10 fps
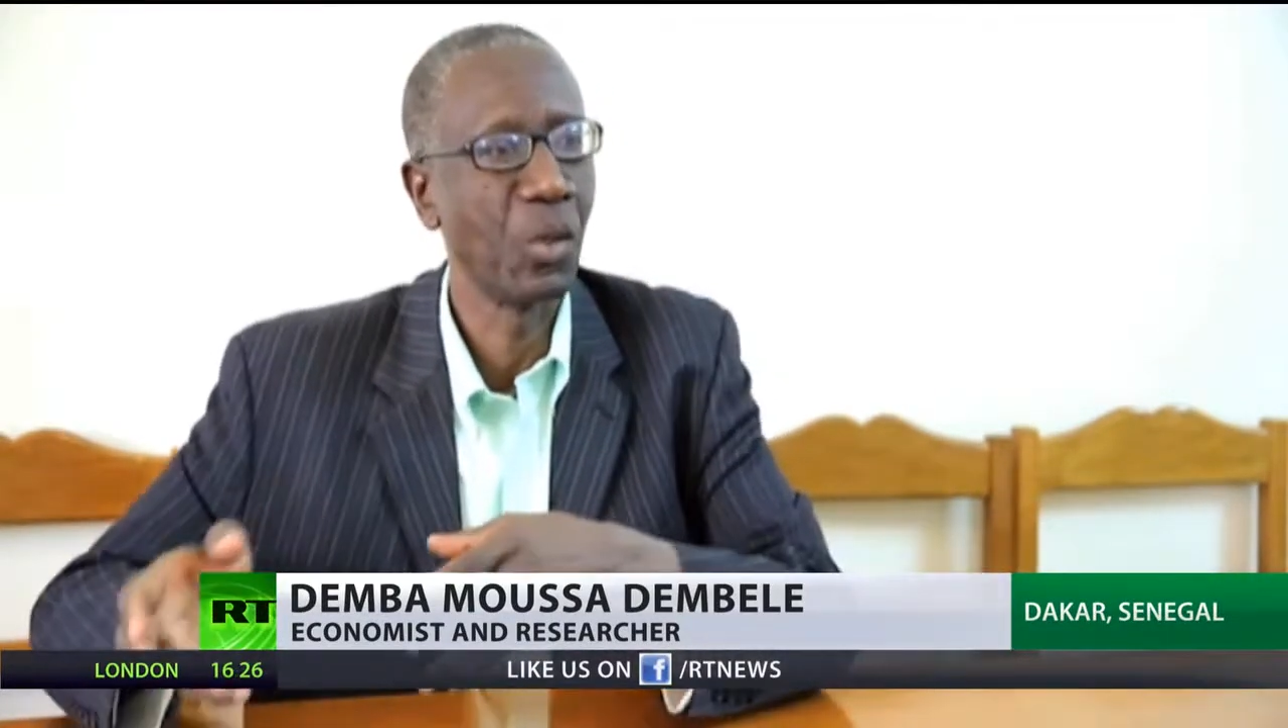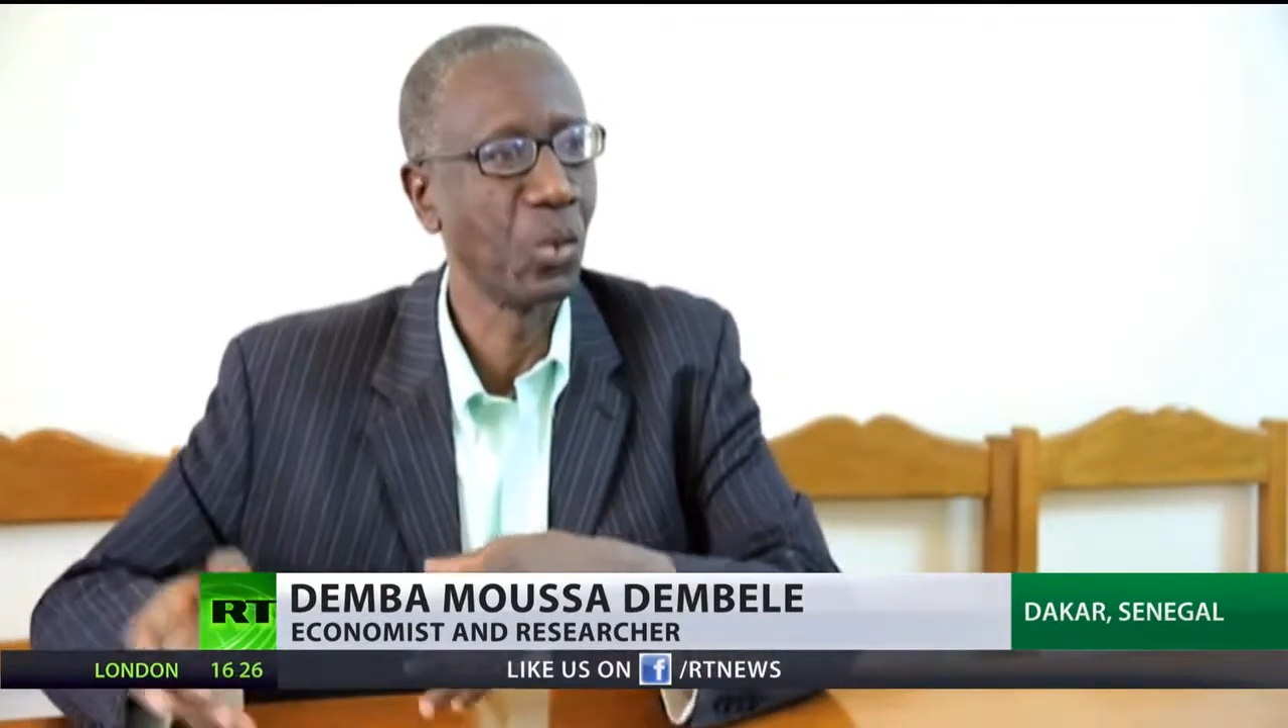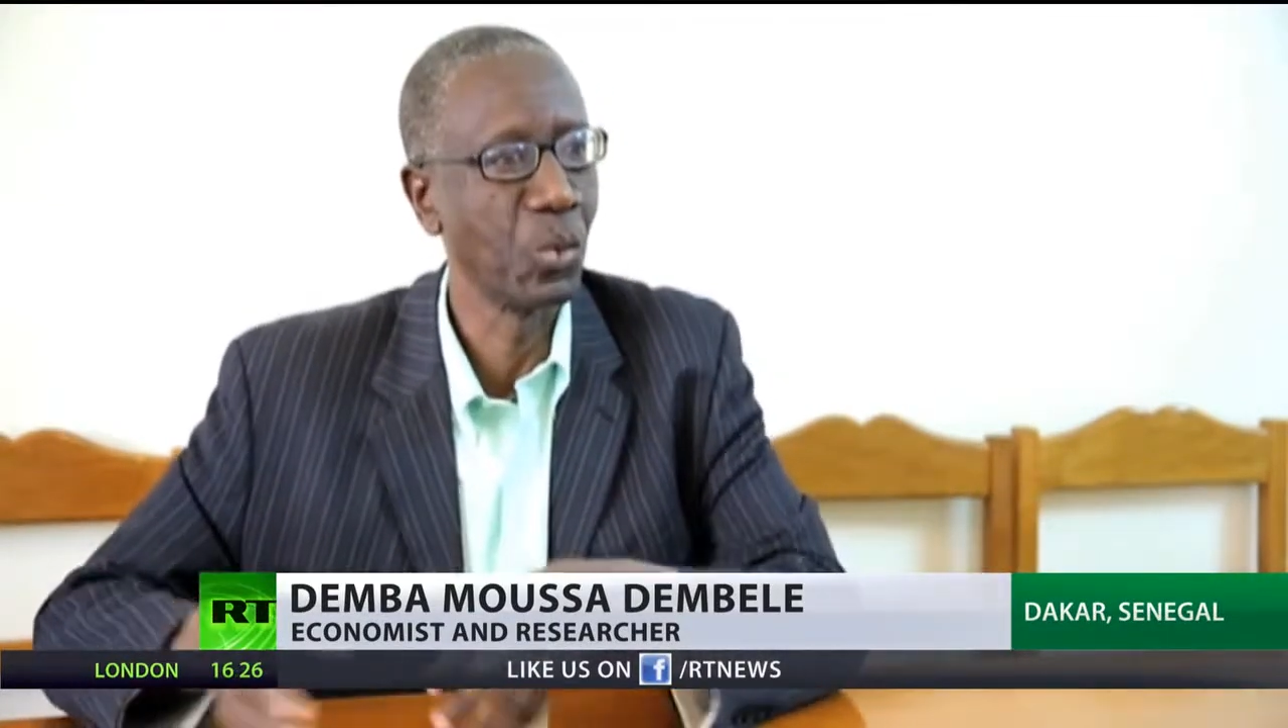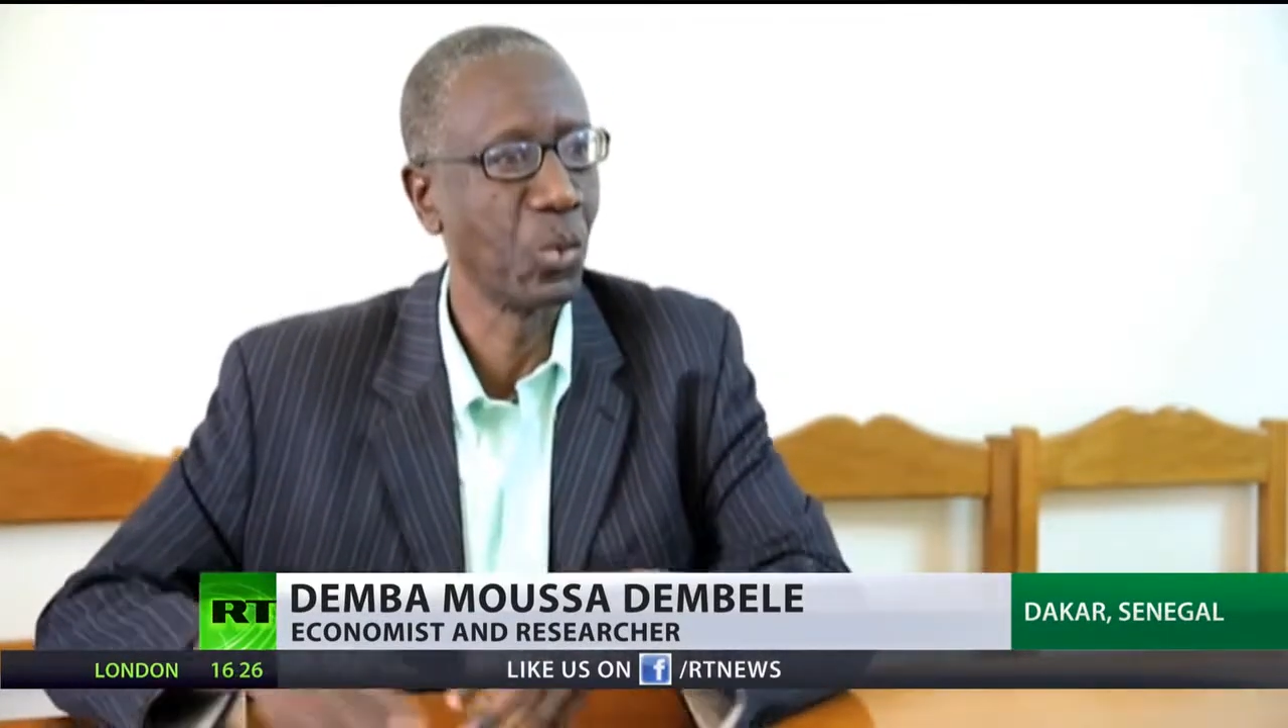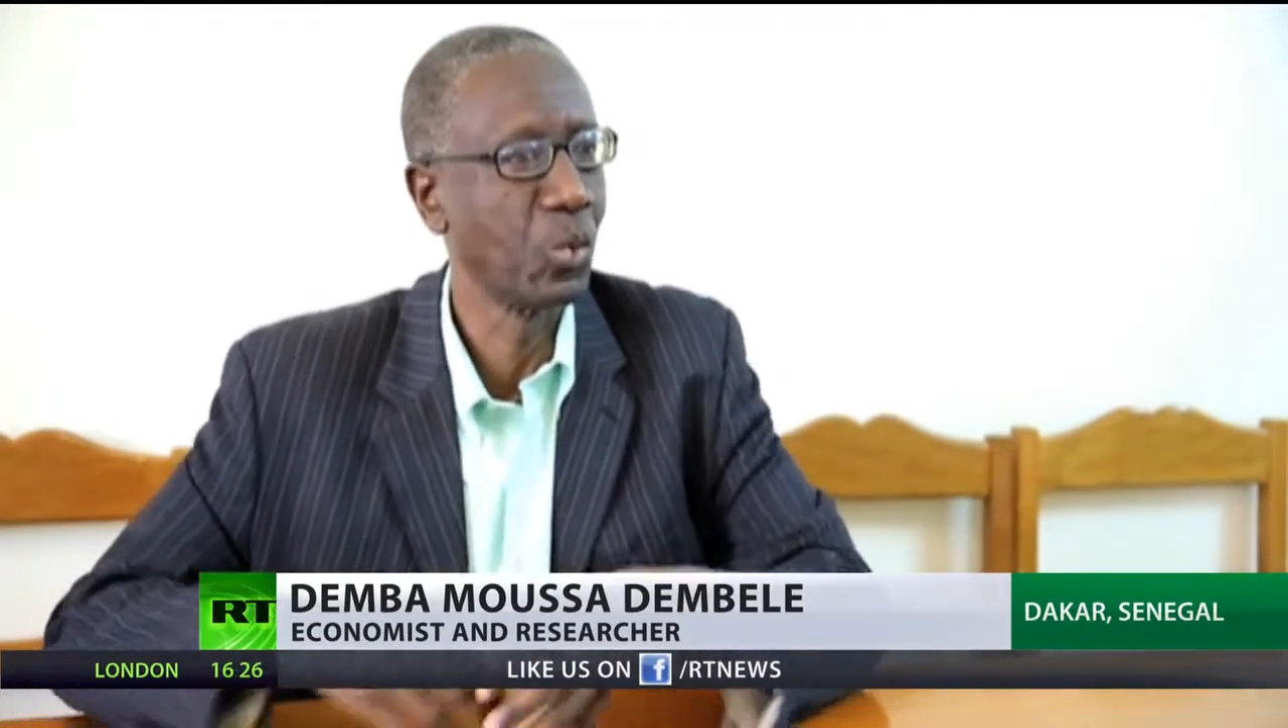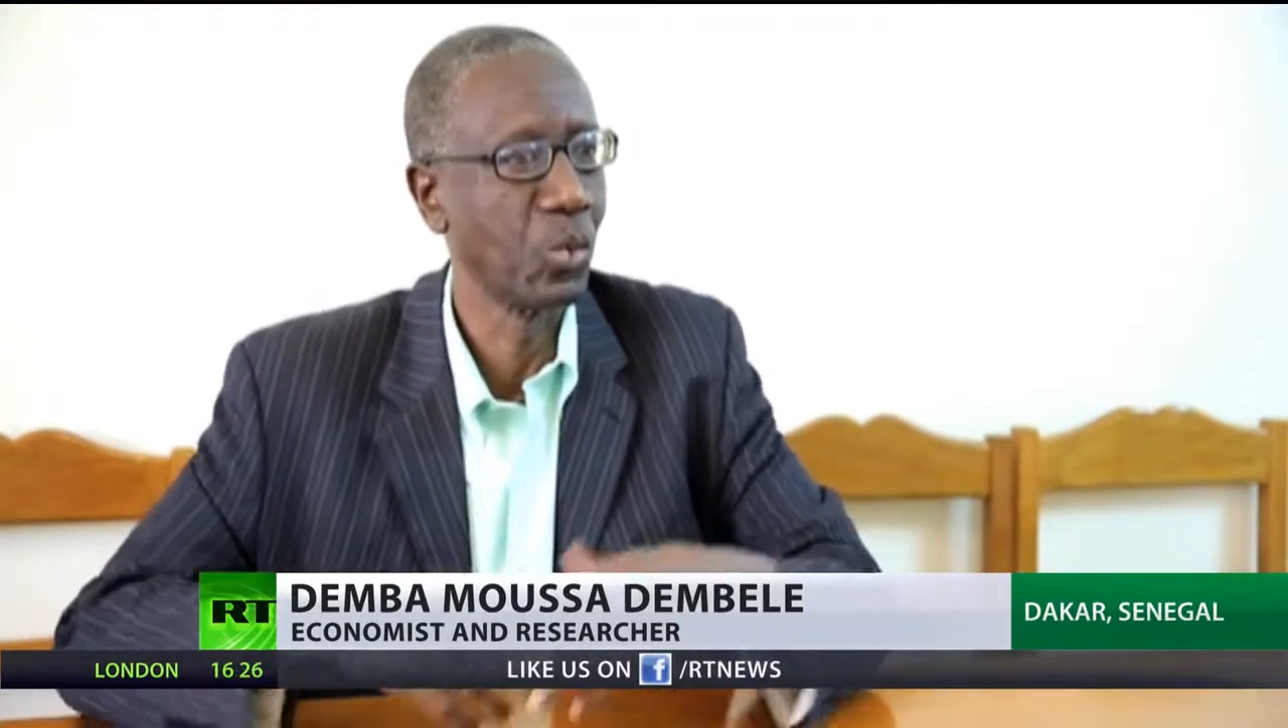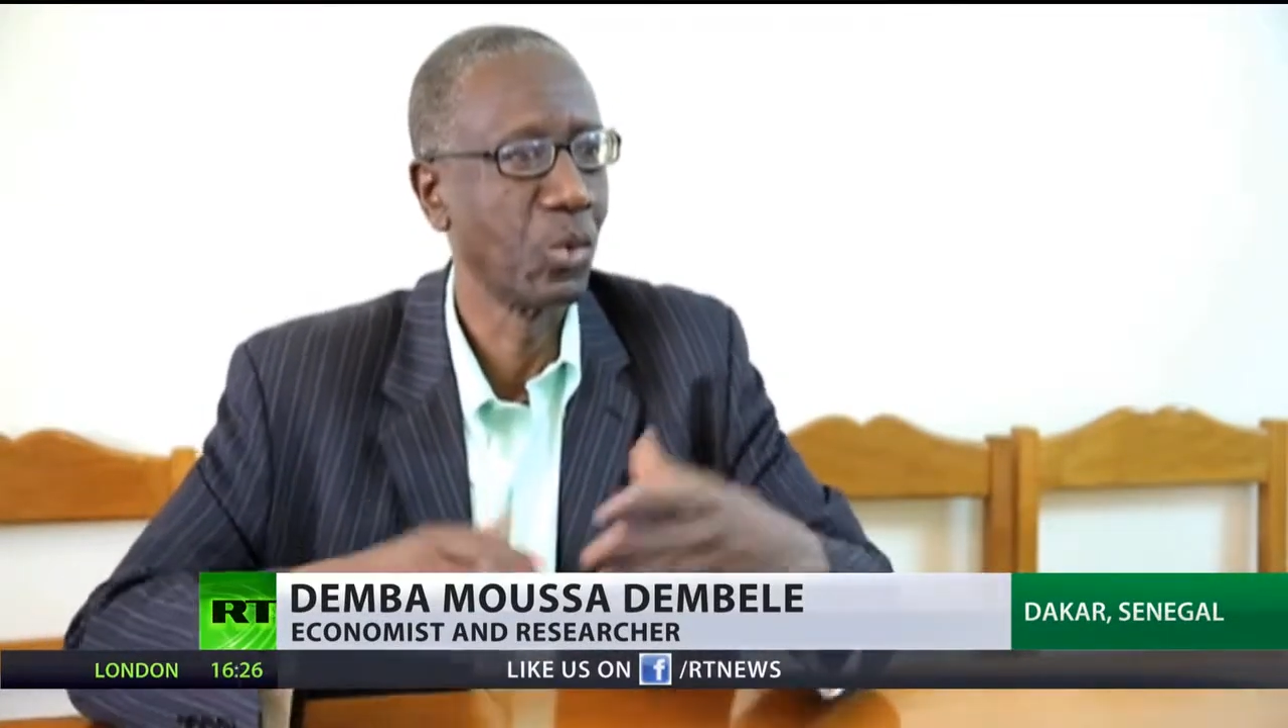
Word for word: and the same will